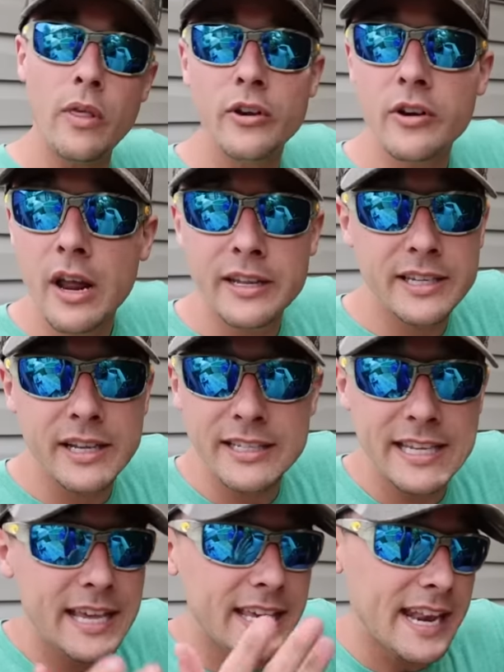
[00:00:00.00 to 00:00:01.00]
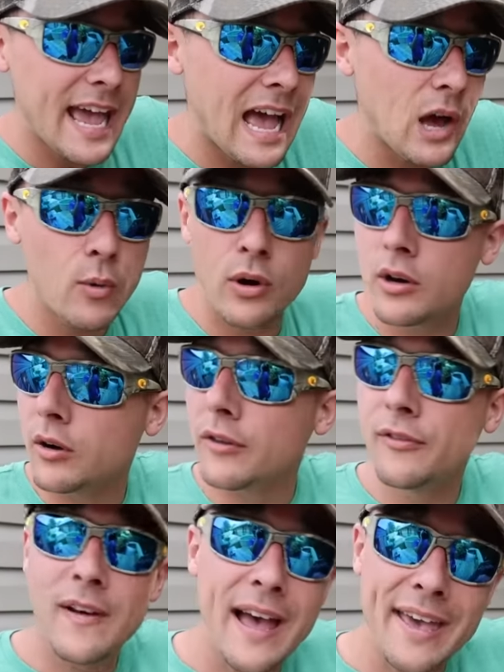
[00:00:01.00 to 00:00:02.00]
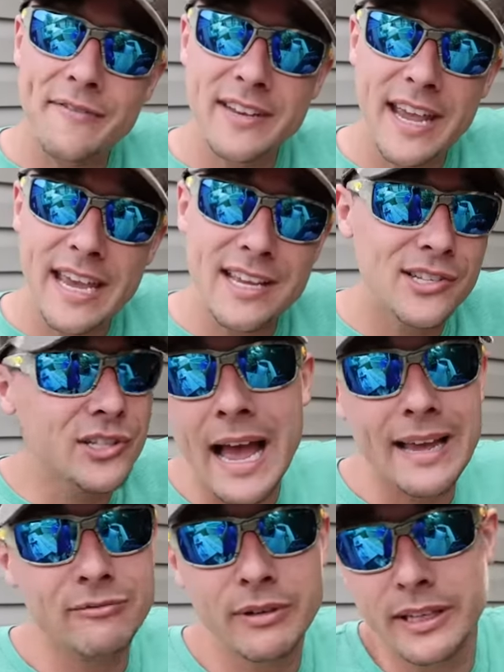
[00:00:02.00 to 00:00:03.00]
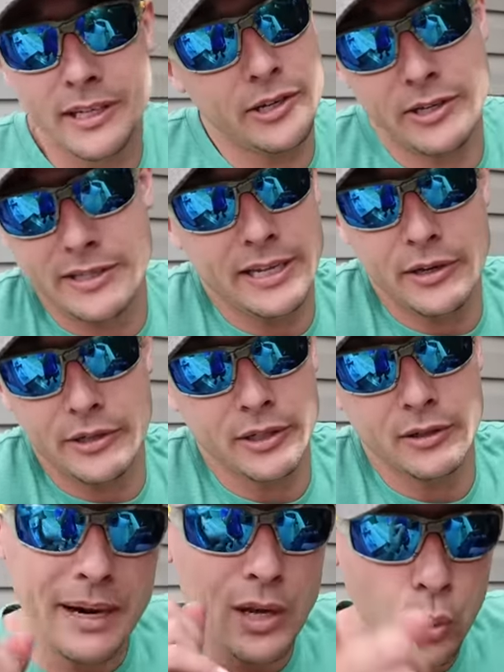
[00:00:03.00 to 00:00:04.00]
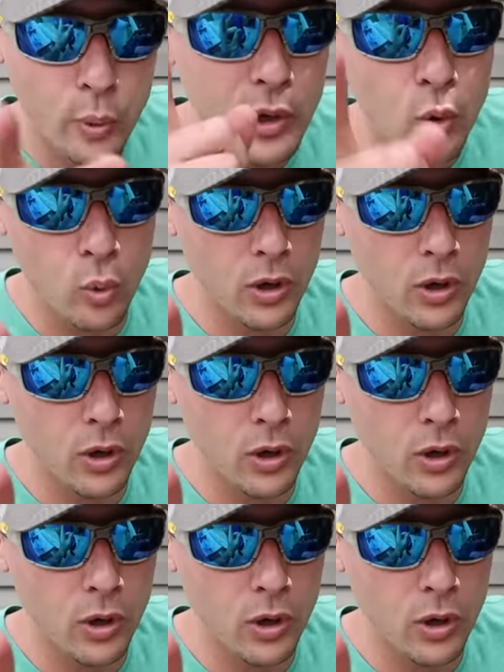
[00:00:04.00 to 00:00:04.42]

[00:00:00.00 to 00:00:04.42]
Whether or not it's gonna take an hour or five days, I really couldn't tell you, but it will